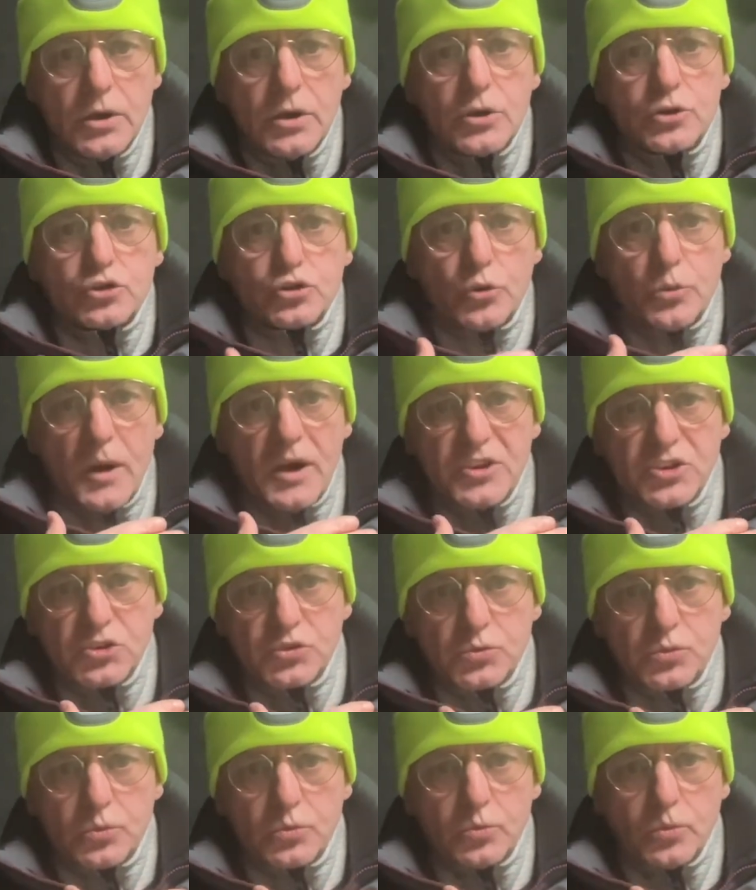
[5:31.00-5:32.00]
So
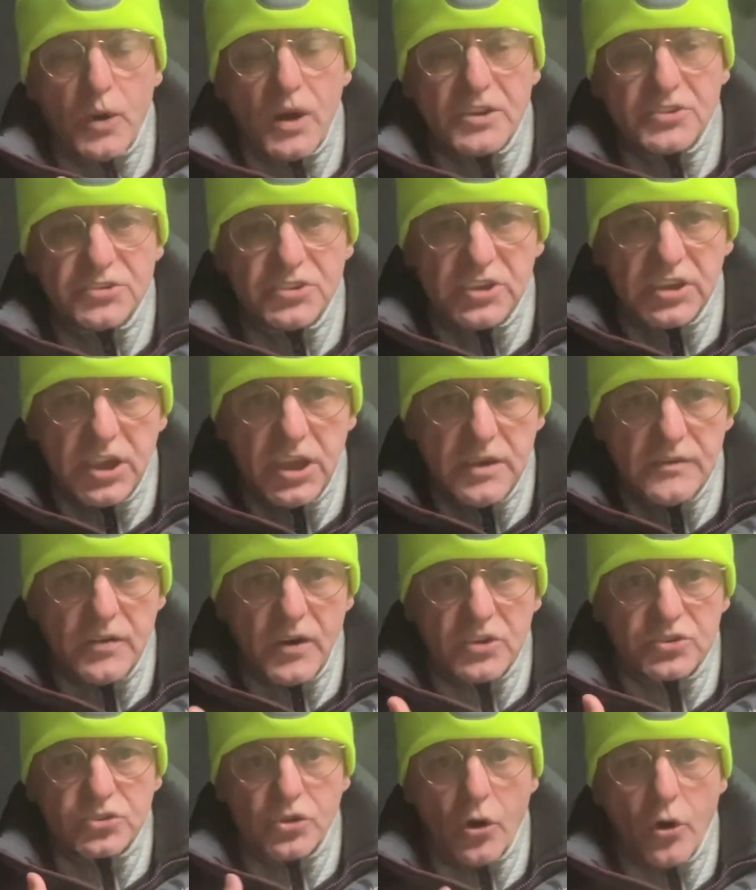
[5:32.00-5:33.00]
once he gave
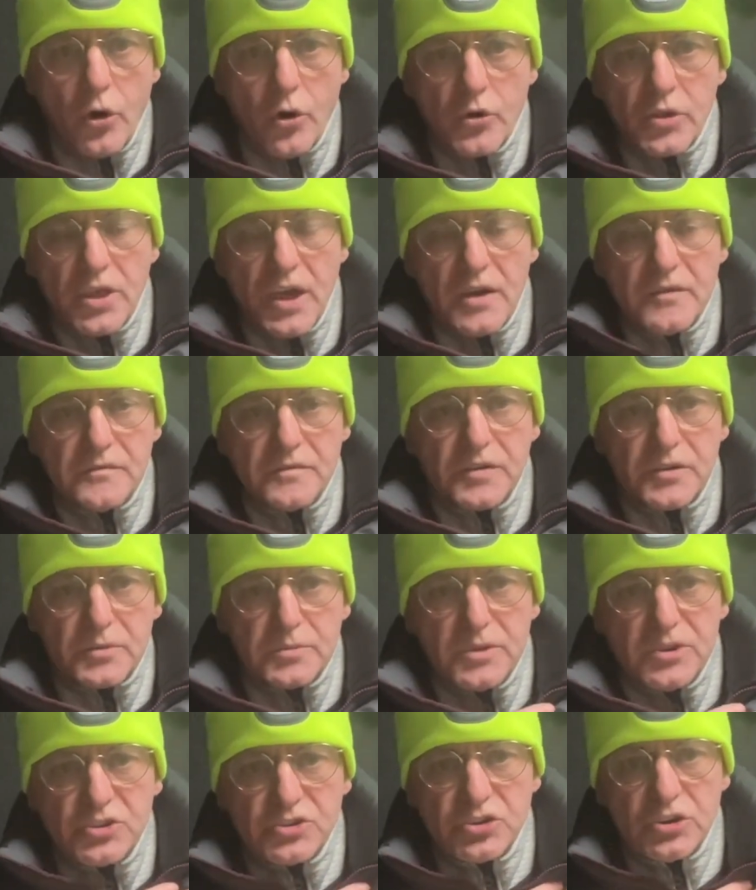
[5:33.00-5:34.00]
us all the
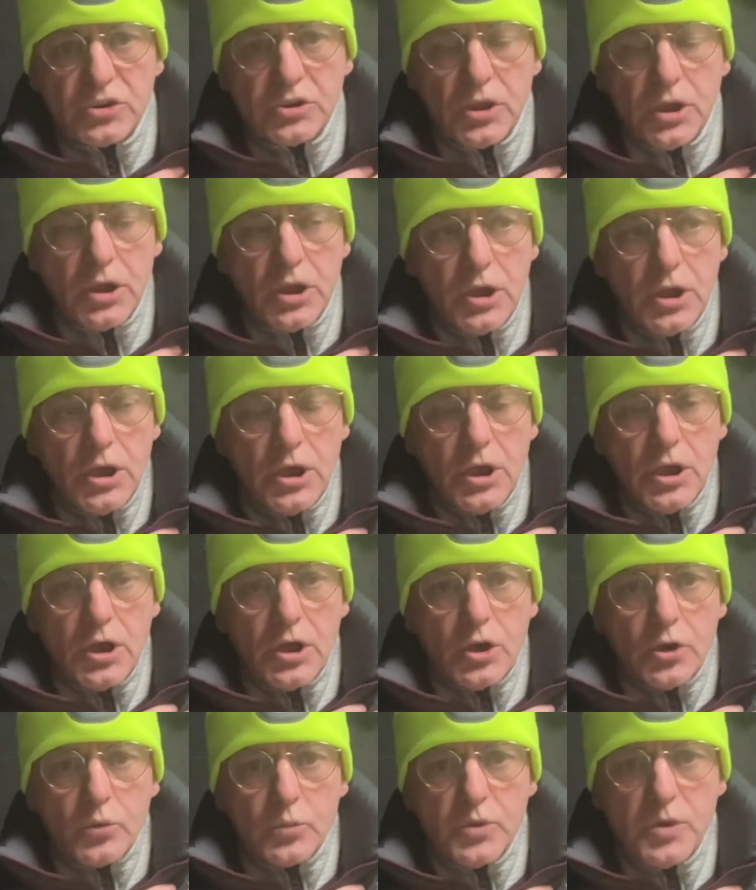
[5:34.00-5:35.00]
information,
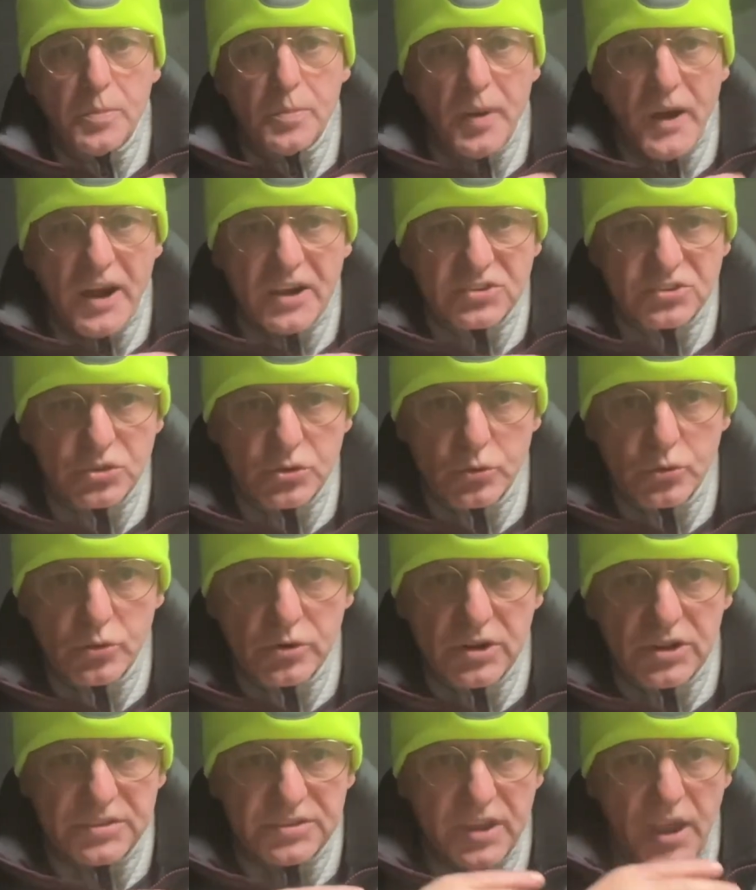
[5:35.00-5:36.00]
we passed it on
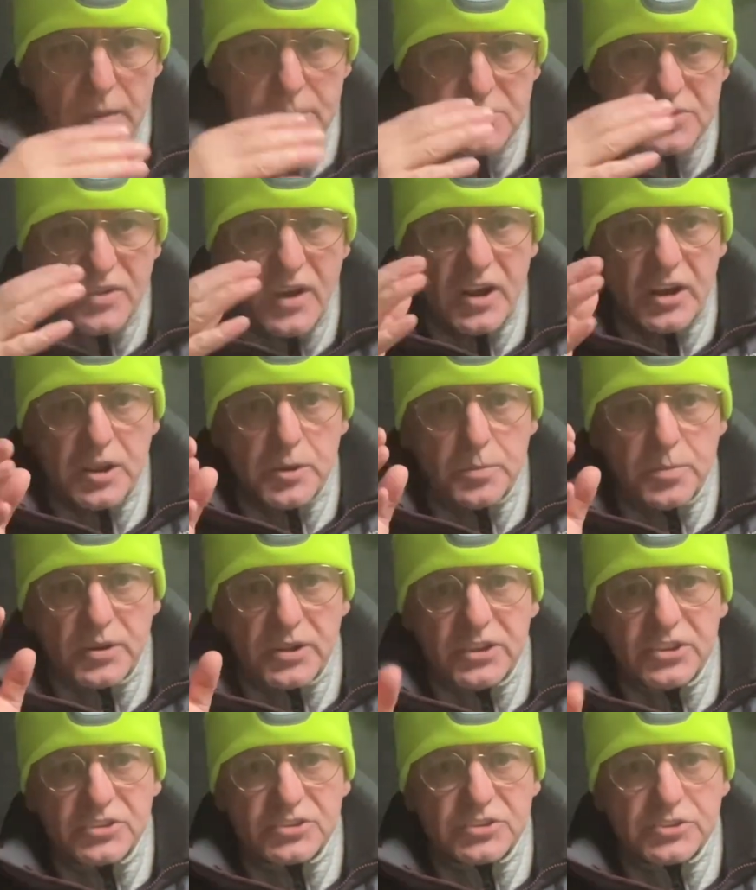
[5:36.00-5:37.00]
to Thames Valley
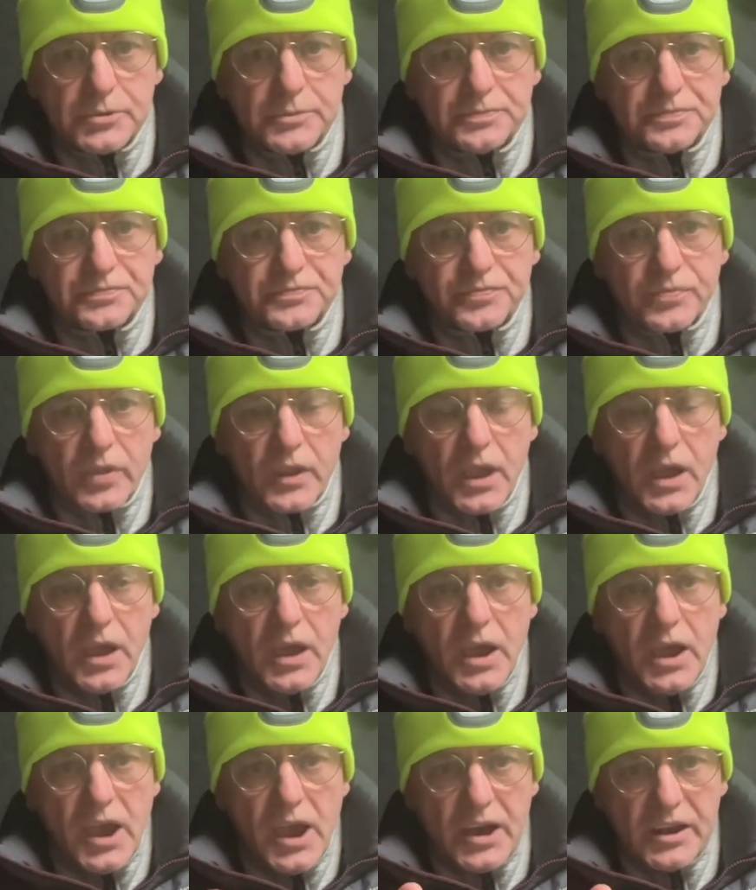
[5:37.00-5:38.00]
Police
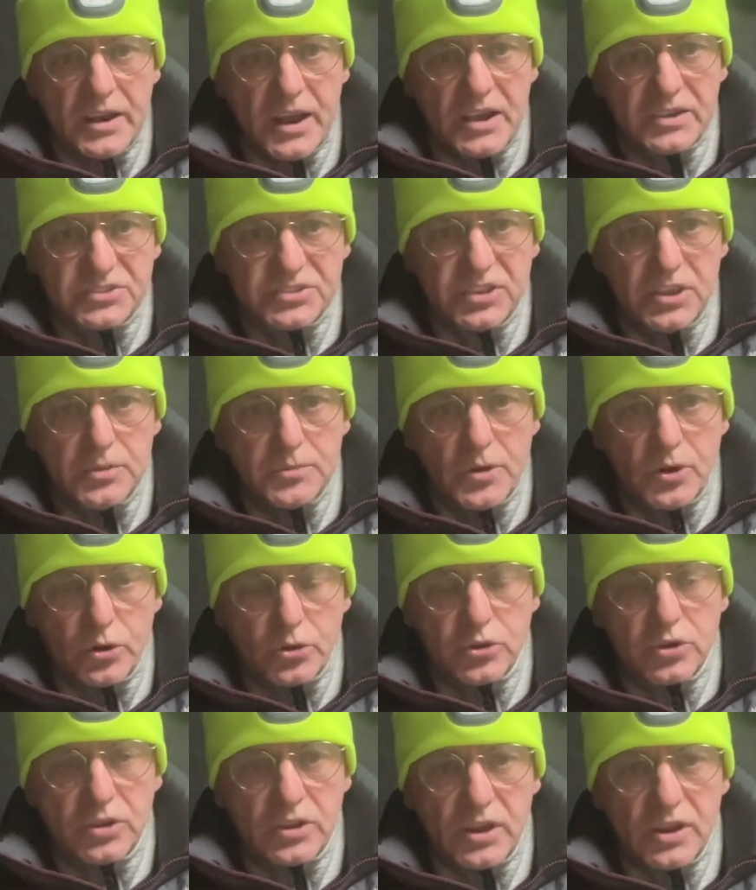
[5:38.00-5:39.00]
and asked them to
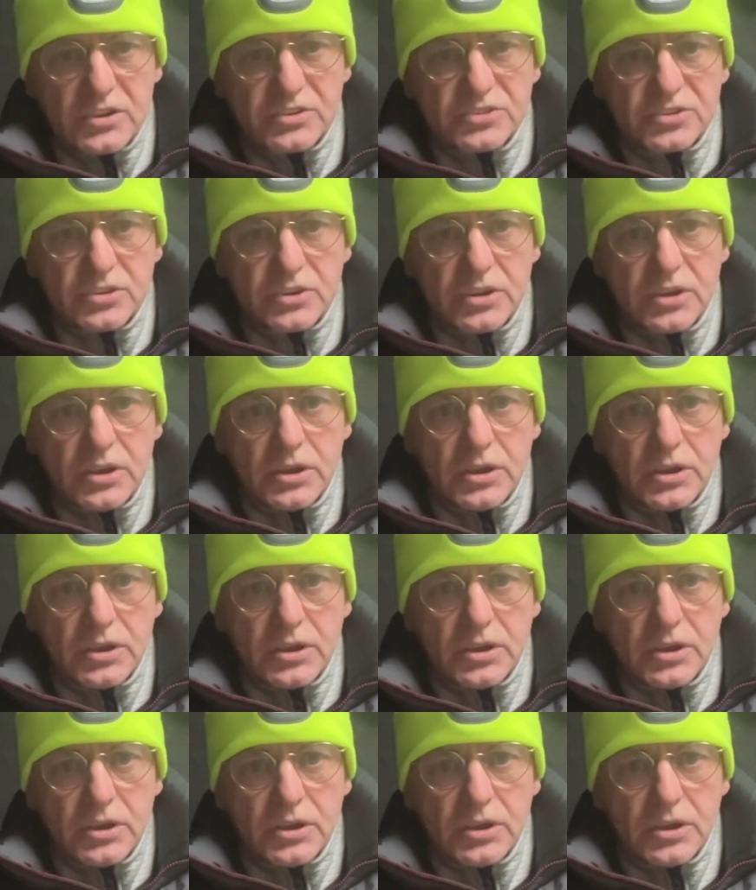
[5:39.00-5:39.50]
look at this,